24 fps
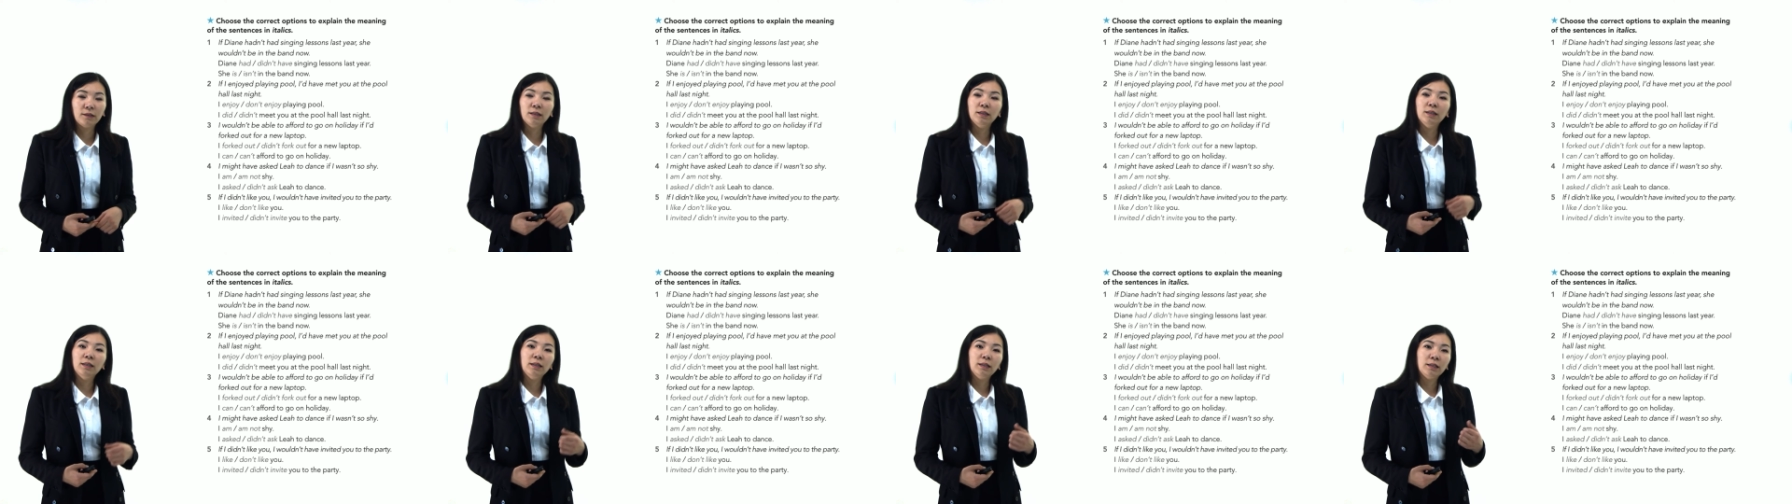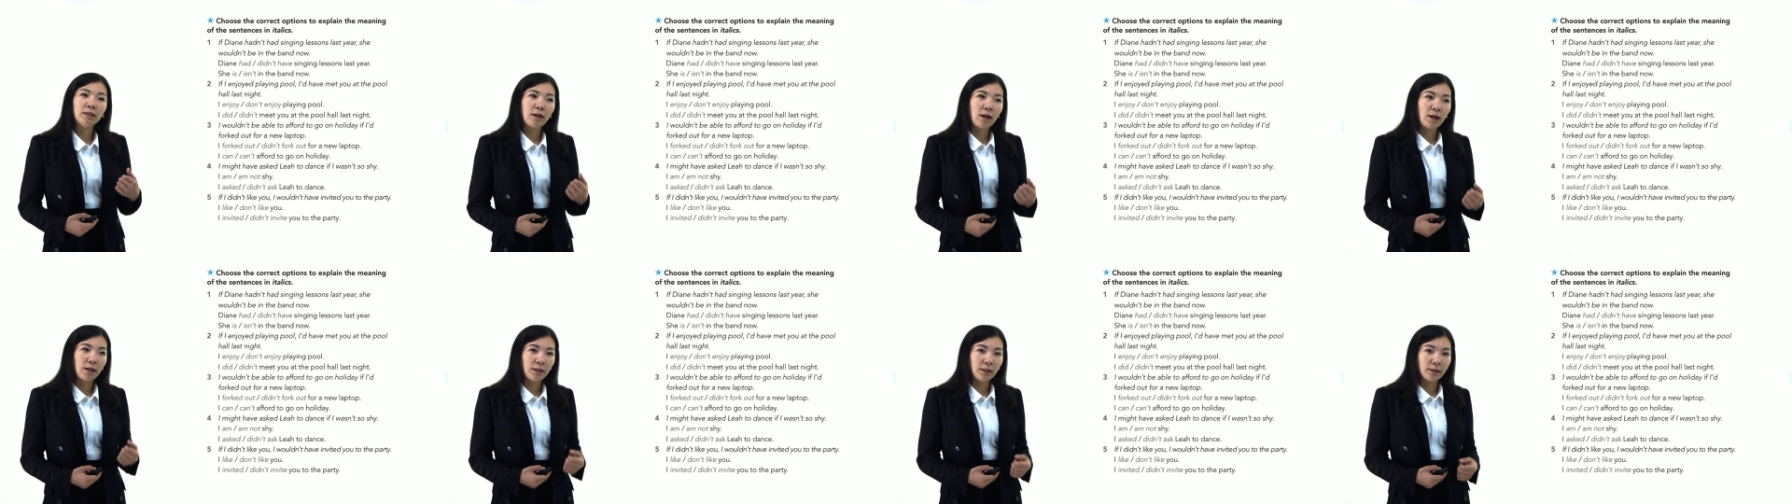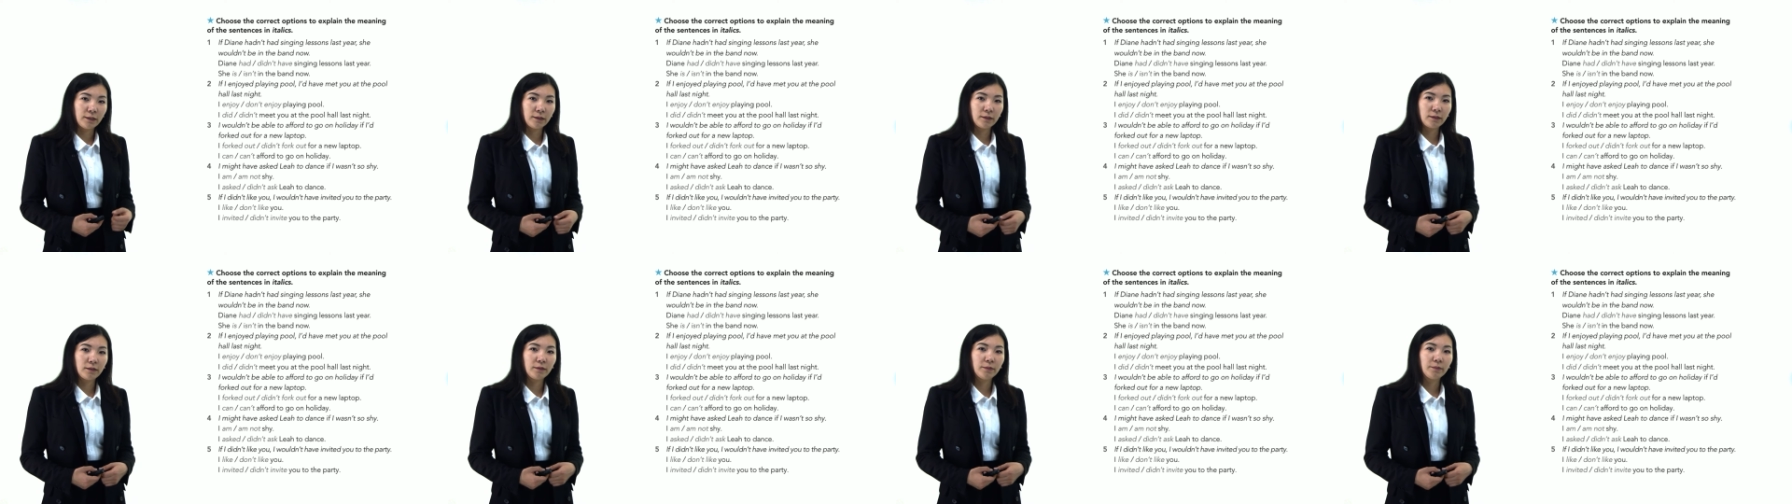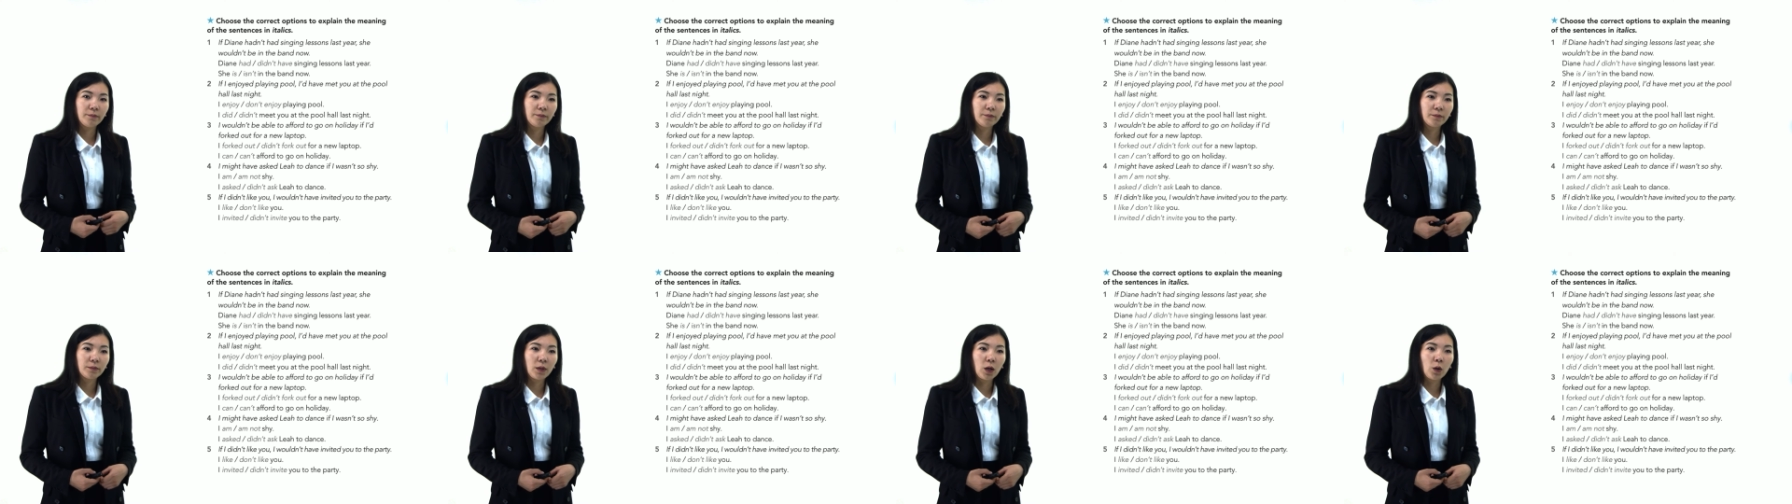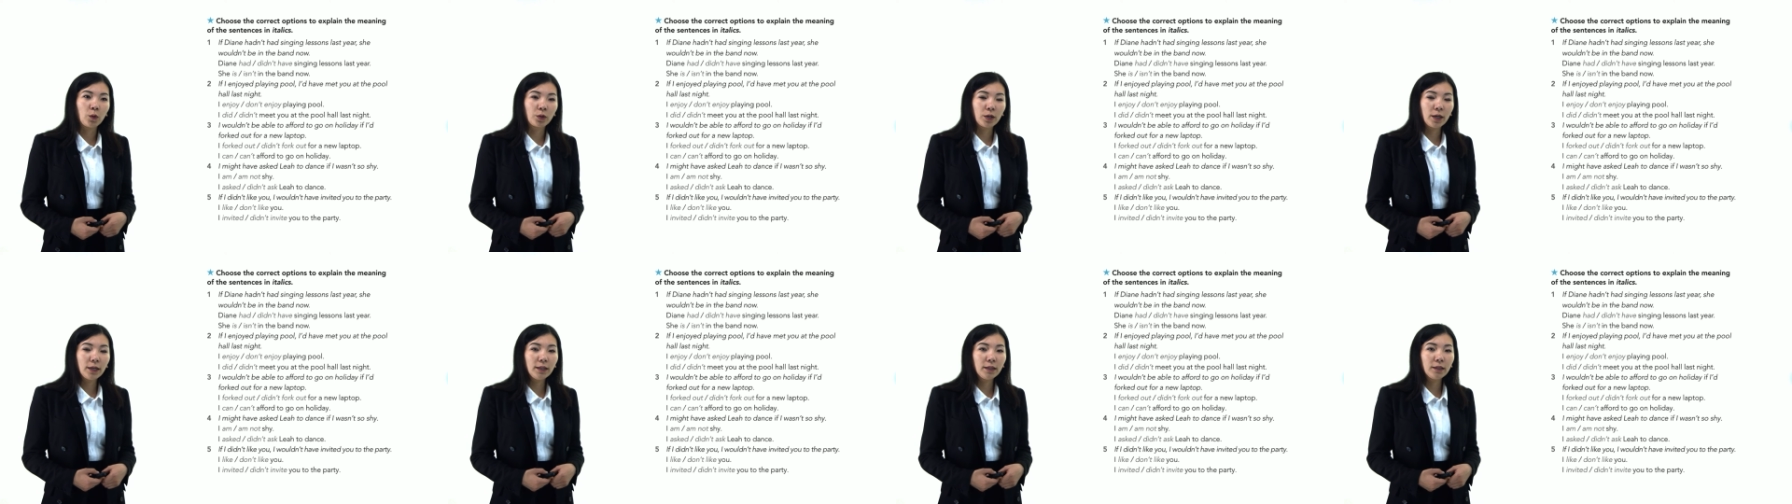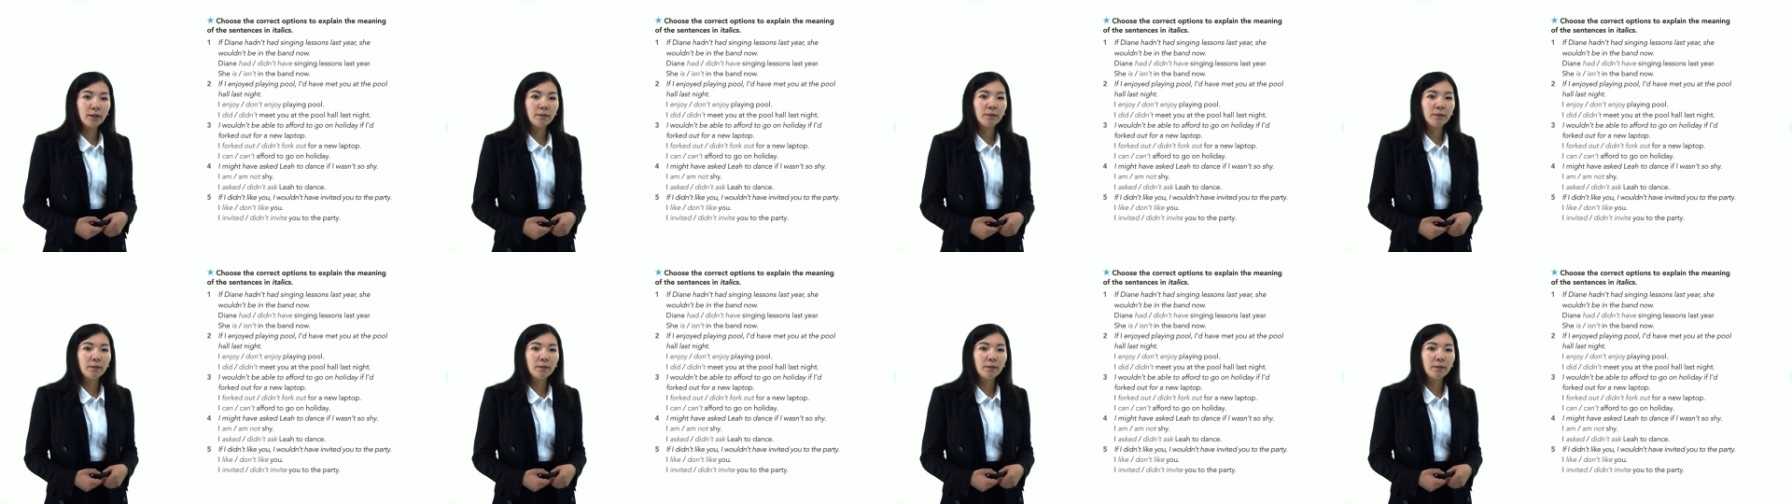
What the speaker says: in italics. Alright?